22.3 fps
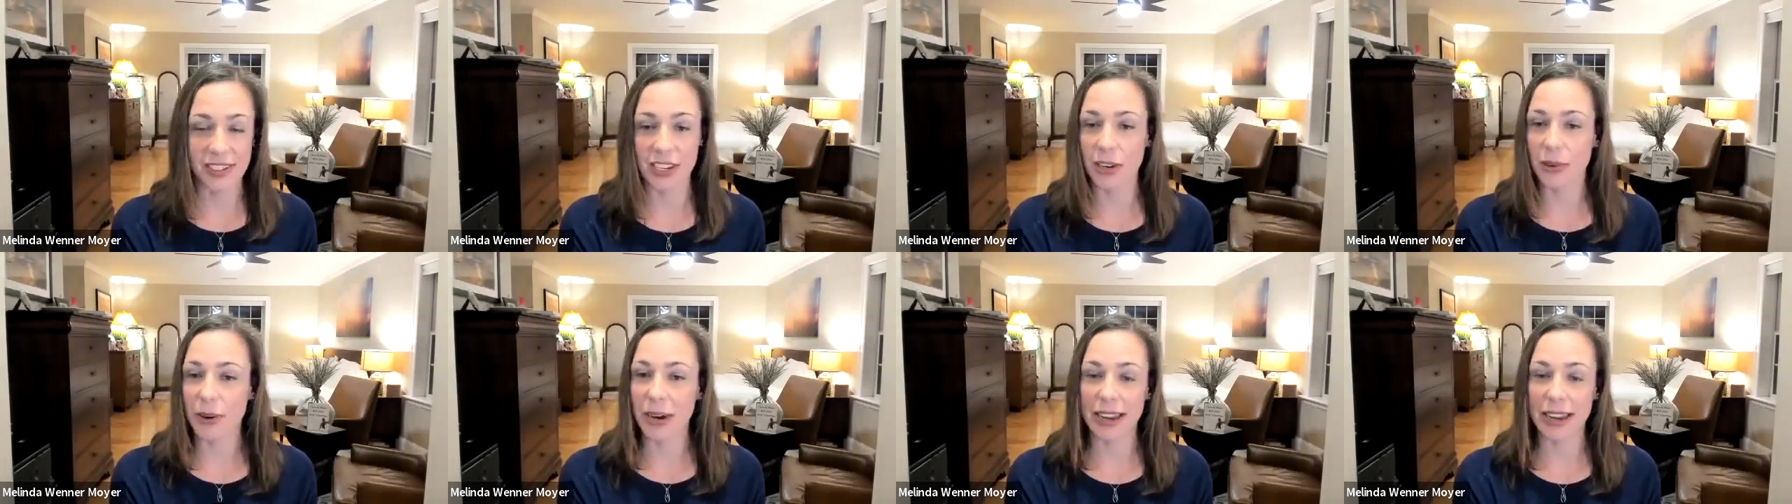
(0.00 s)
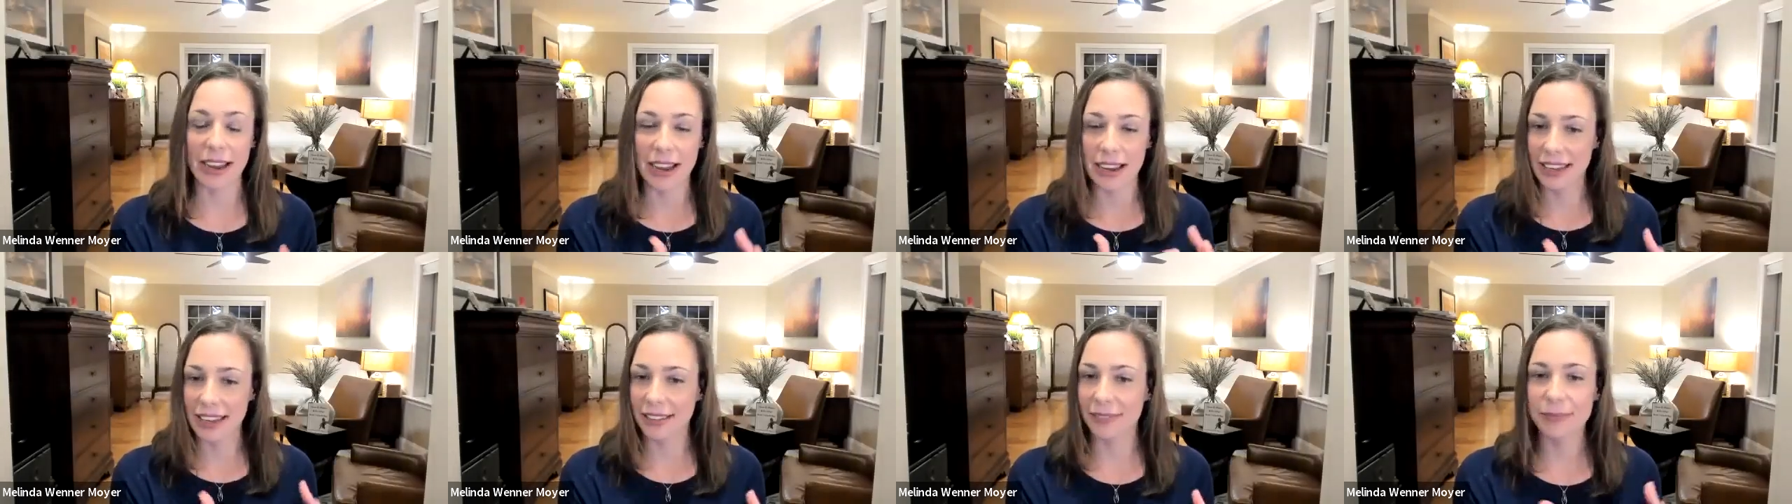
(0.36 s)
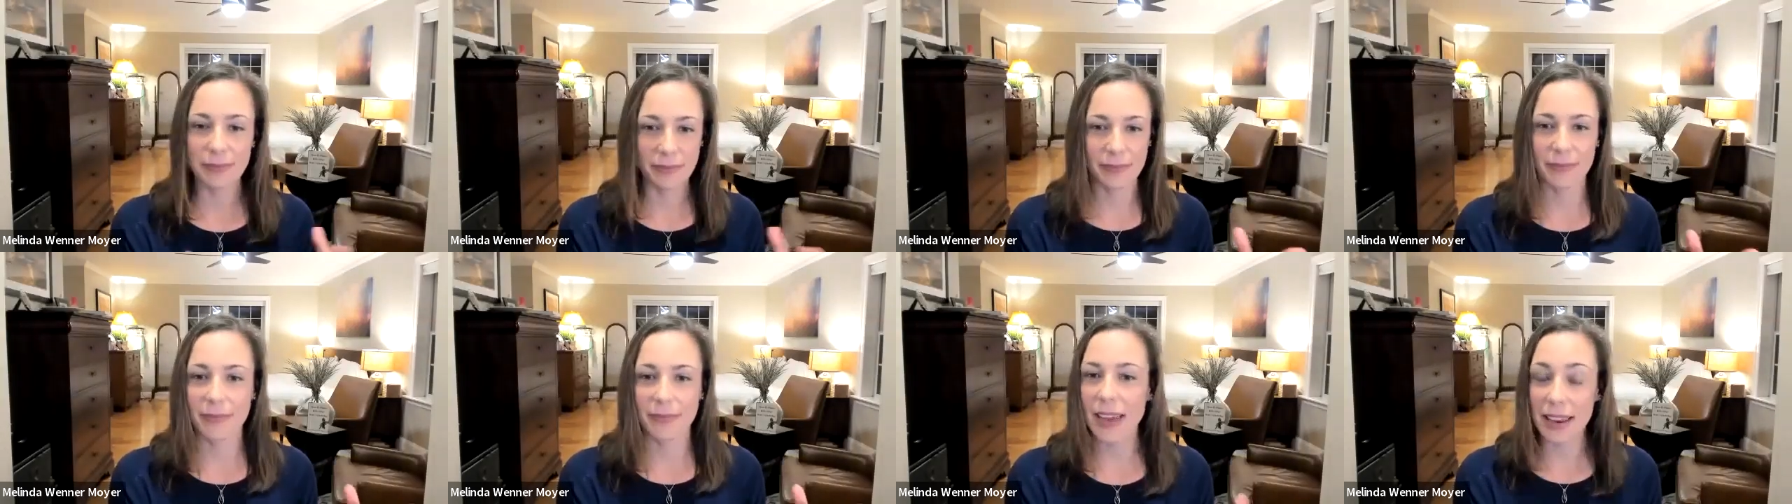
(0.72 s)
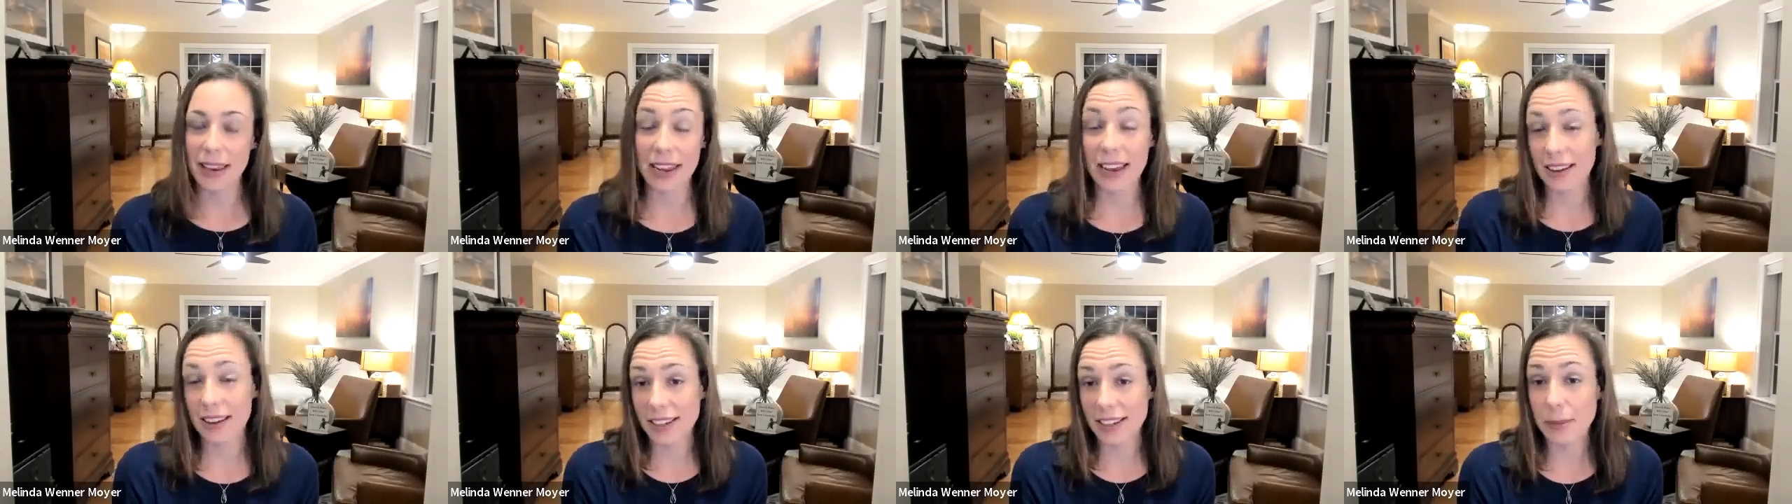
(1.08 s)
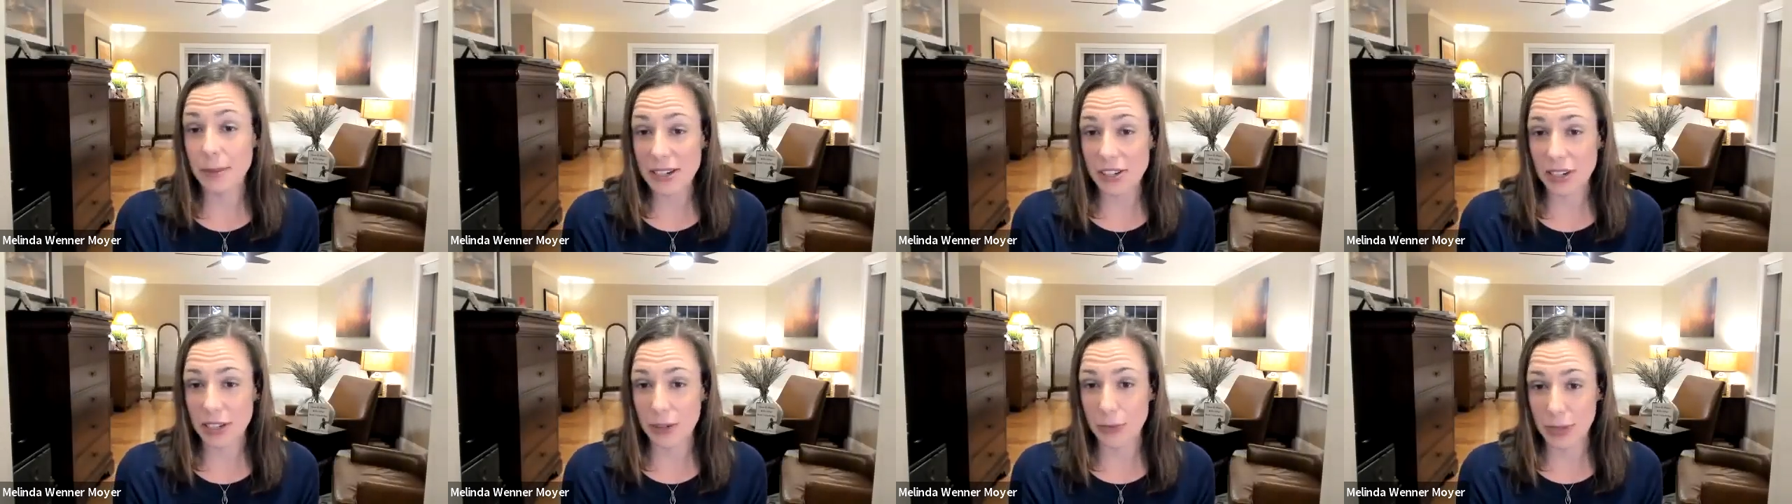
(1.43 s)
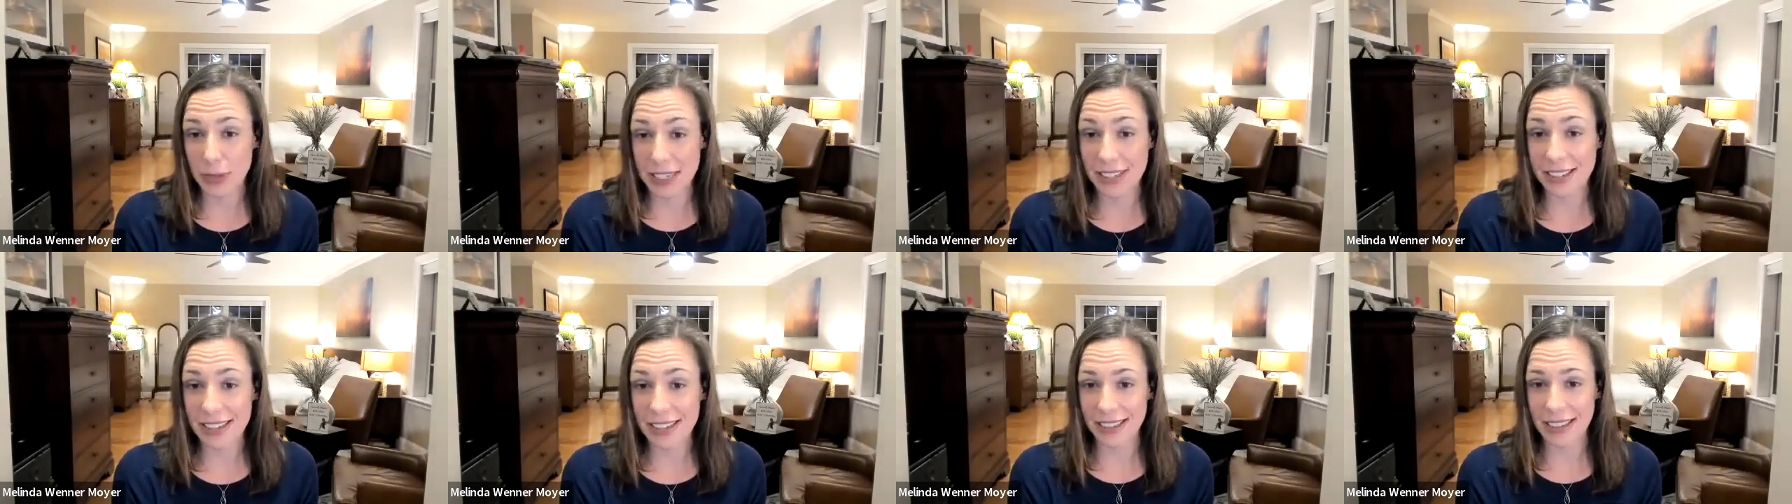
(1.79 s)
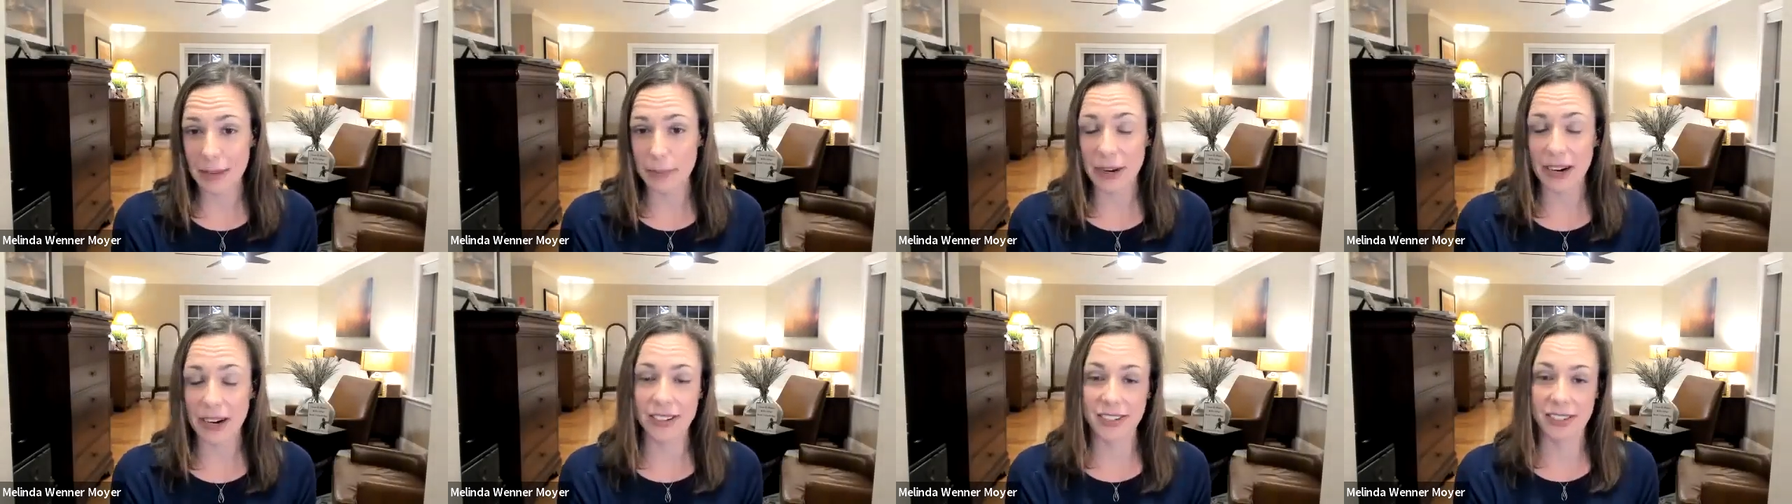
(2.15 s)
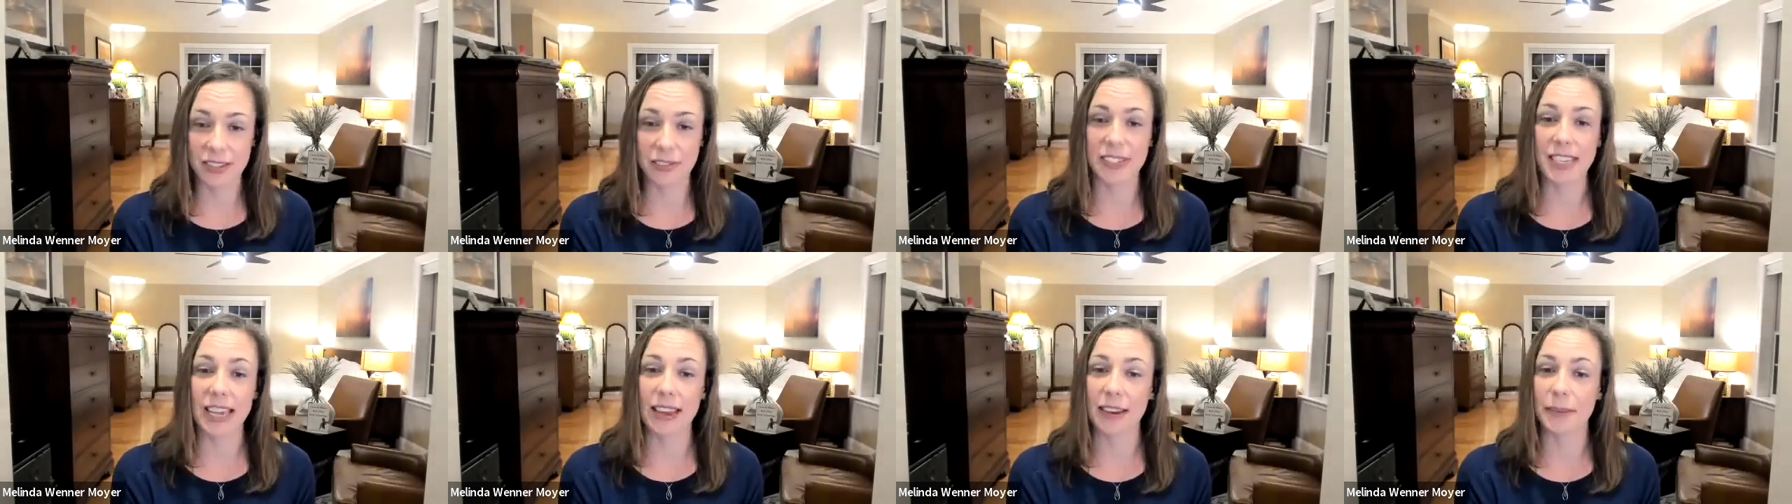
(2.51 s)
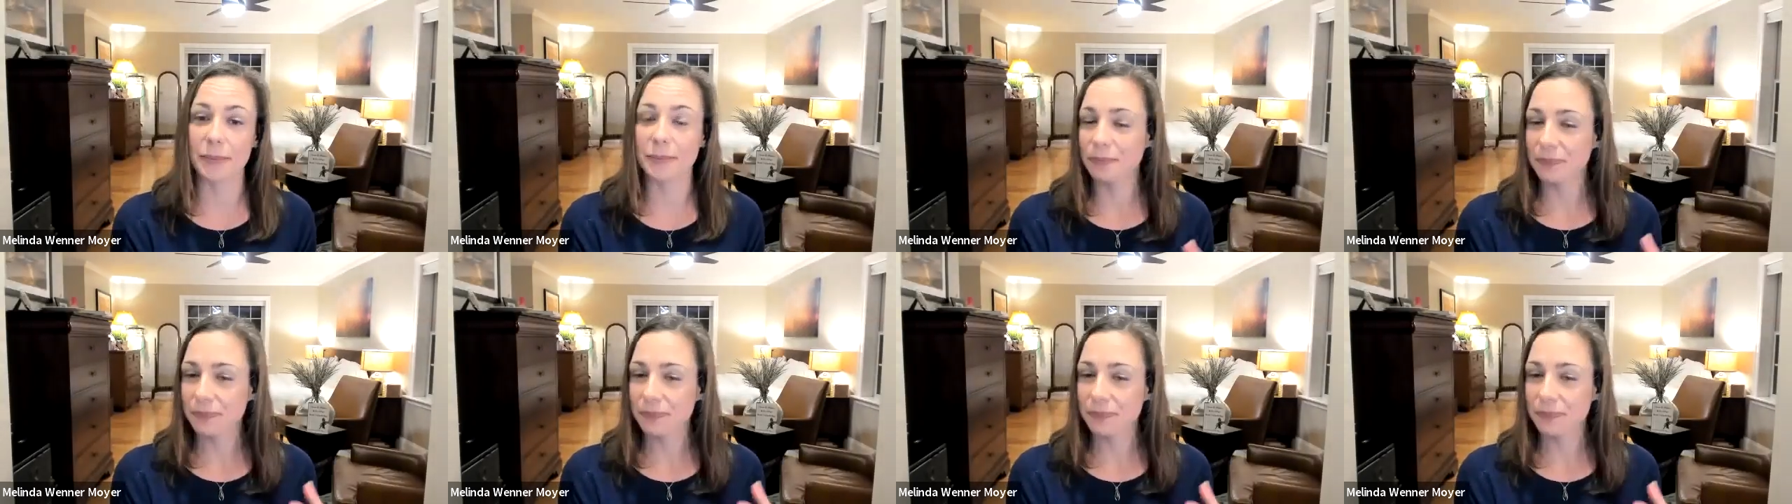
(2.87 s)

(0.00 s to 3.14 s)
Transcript: And especially recently, parents have said,